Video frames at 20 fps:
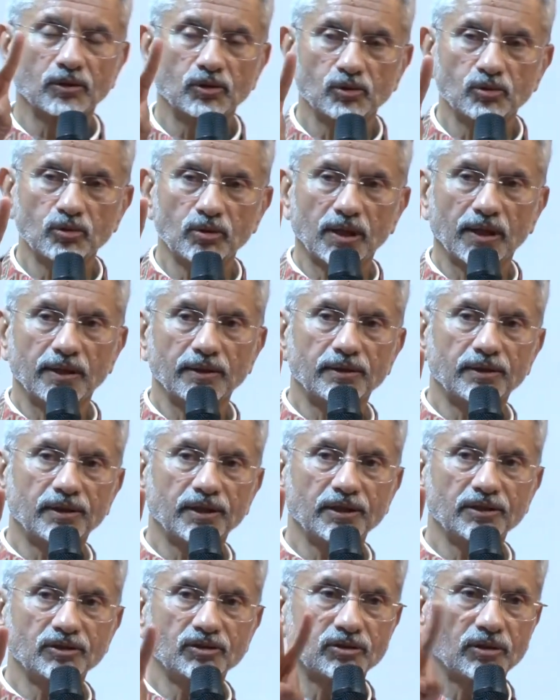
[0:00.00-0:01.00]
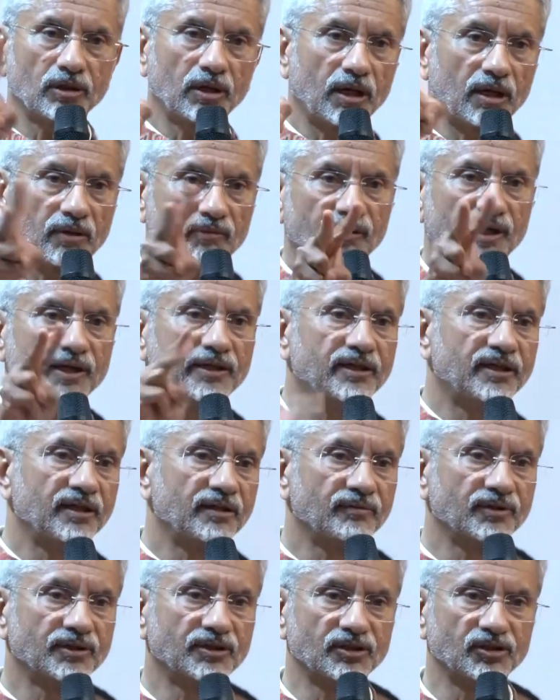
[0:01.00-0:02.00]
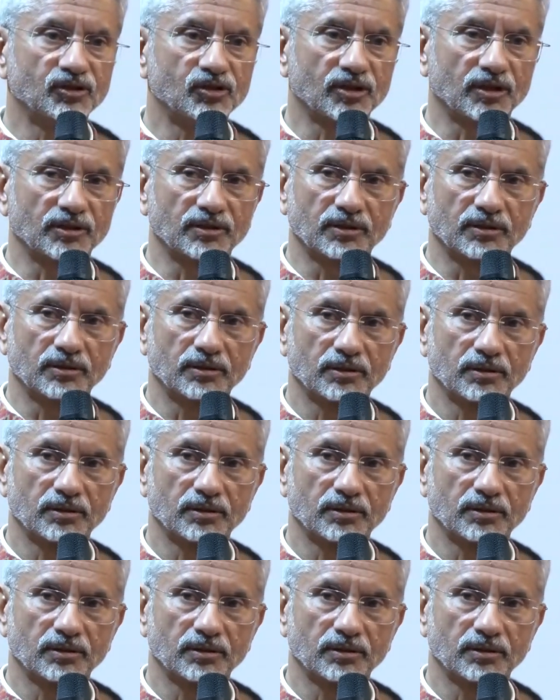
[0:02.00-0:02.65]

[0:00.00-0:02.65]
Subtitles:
Two countries are fighting with each other.